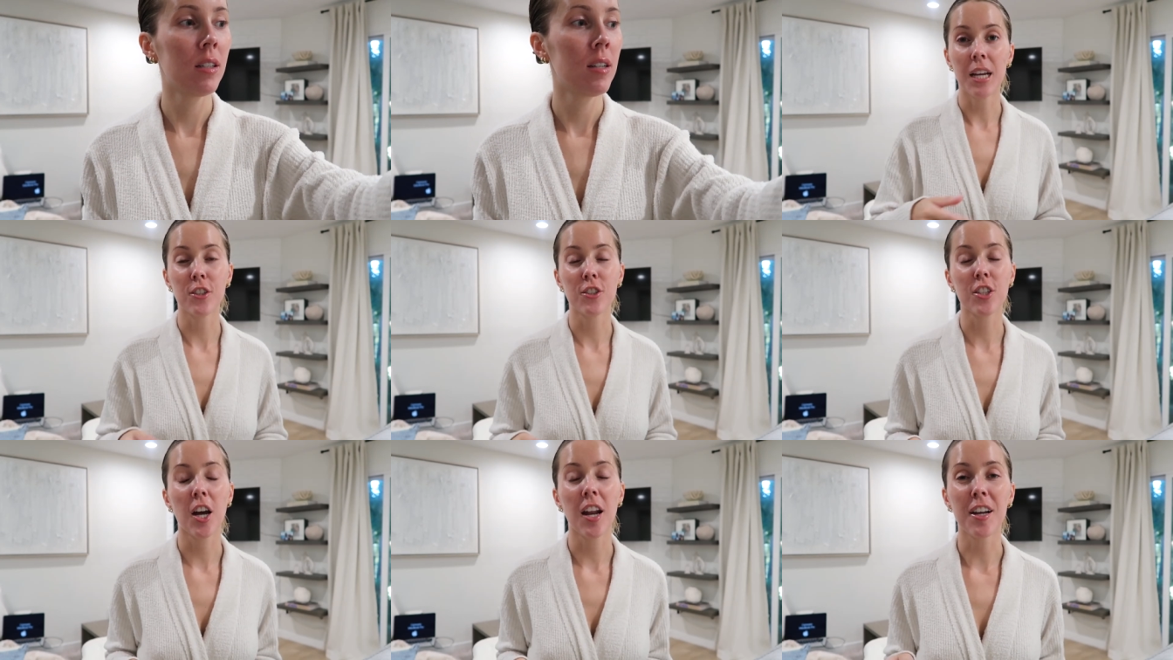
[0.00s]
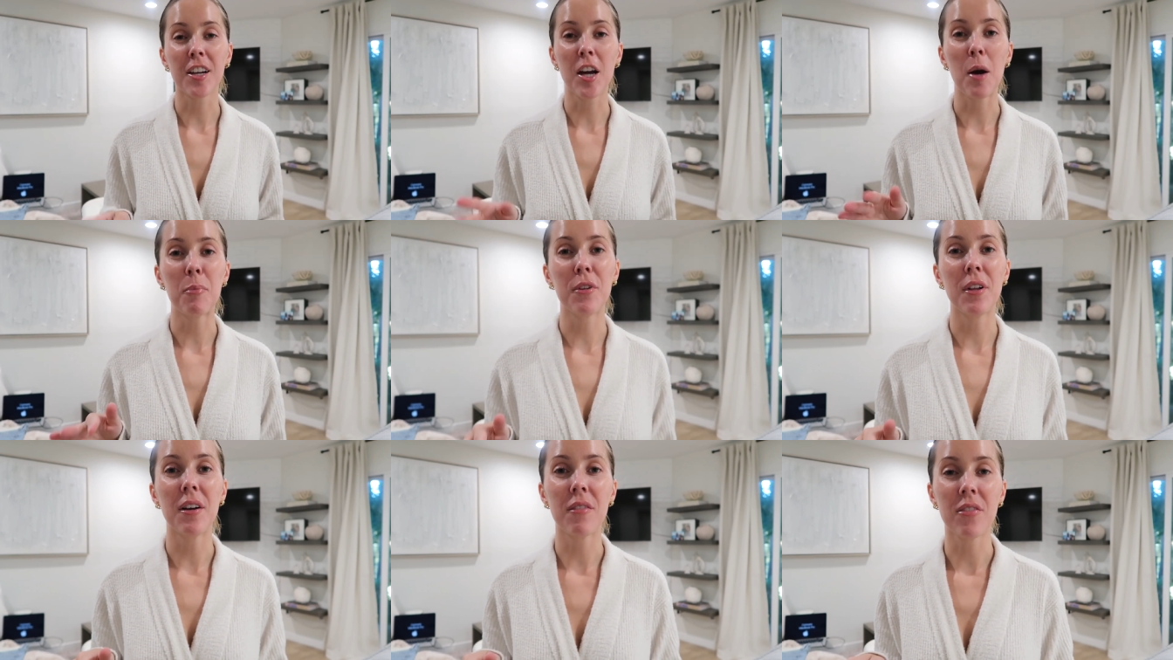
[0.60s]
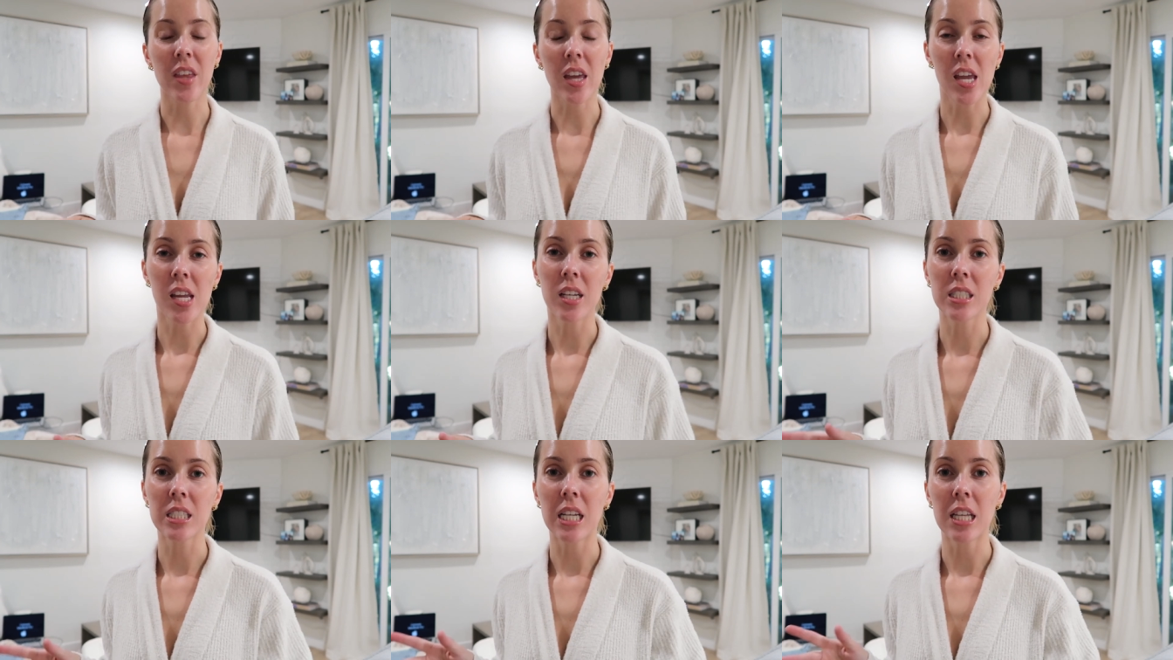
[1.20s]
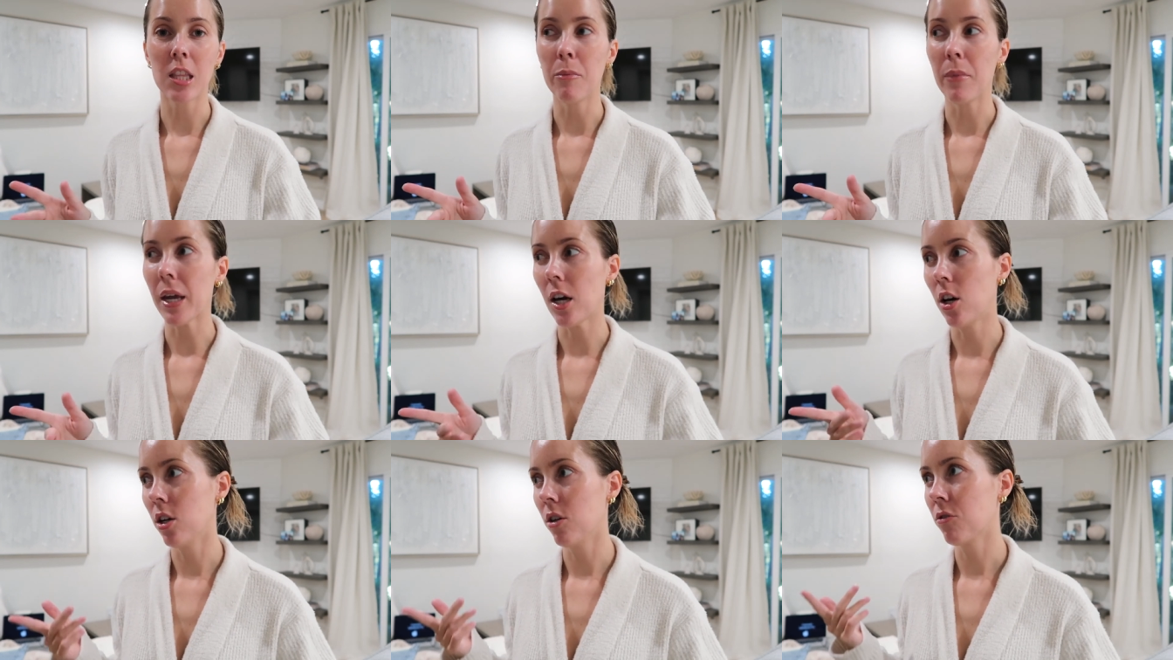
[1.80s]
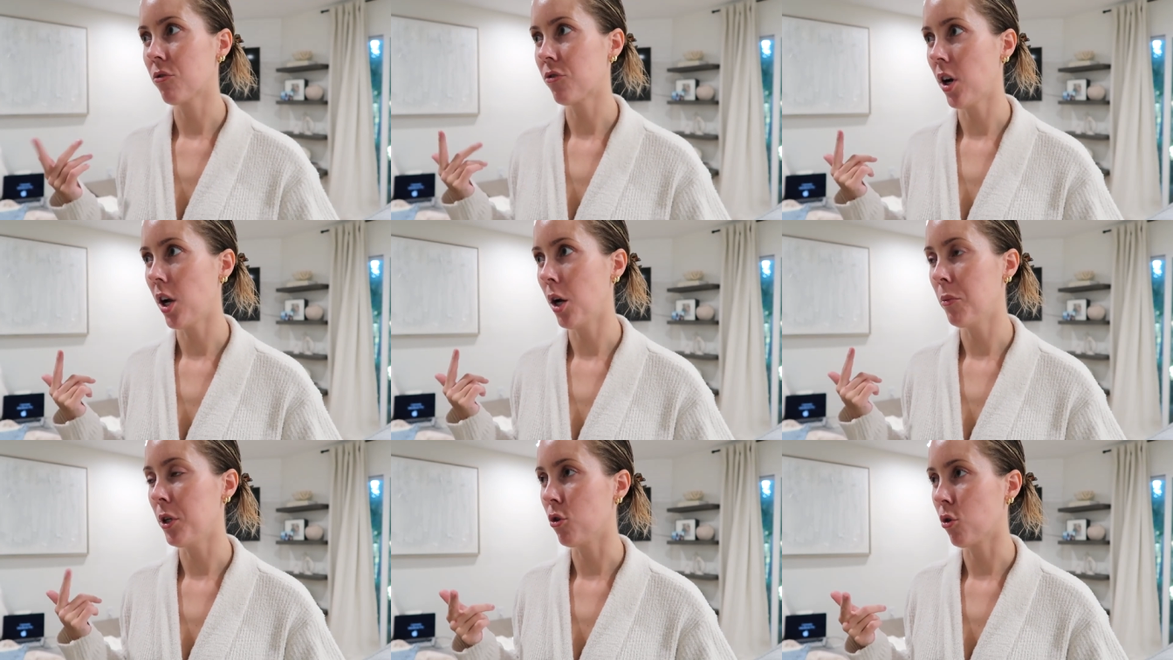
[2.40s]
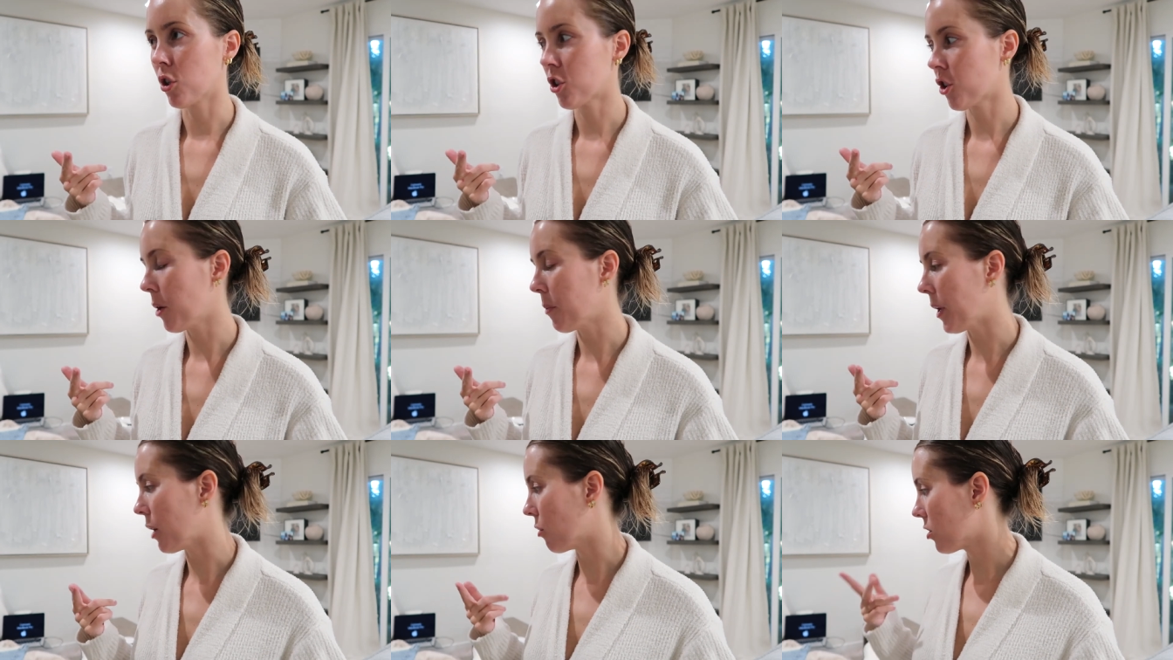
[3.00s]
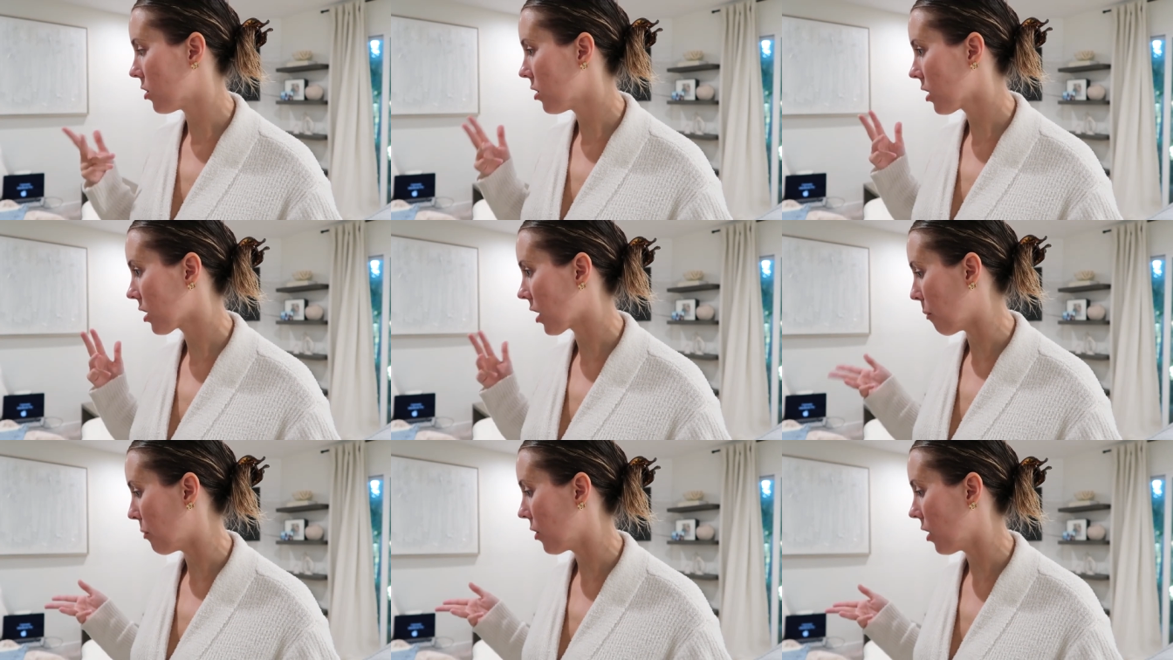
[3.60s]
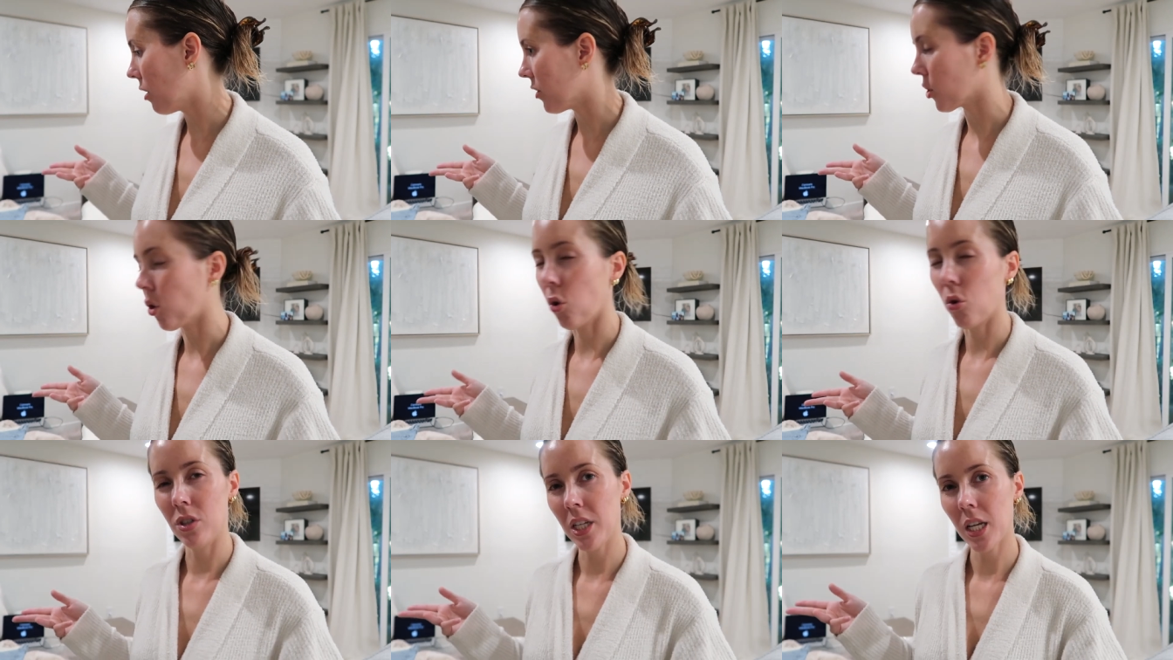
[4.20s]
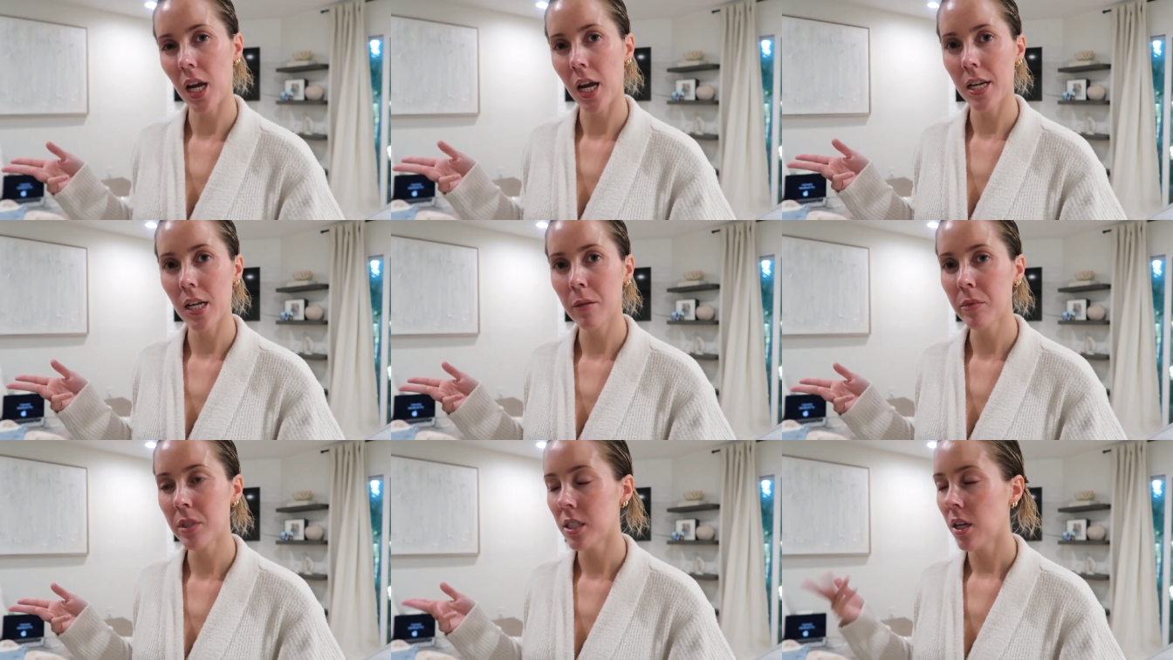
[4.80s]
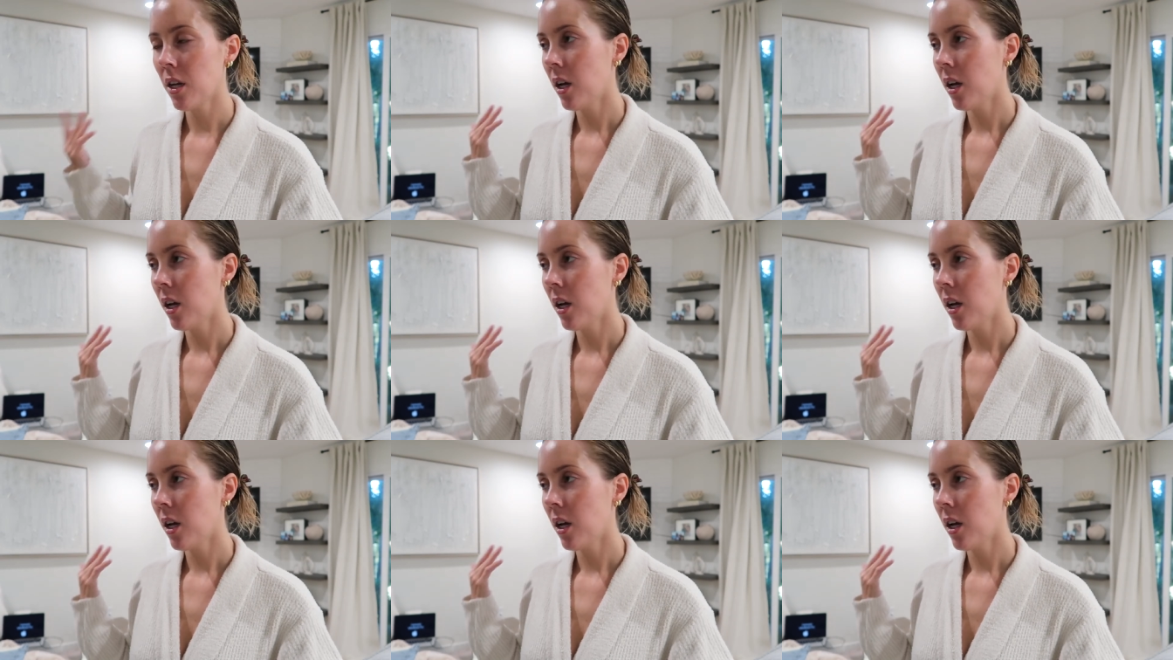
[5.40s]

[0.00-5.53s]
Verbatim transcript: I just got a couple of things in the mail from Nordstrom. I ordered a couple of Agolde items.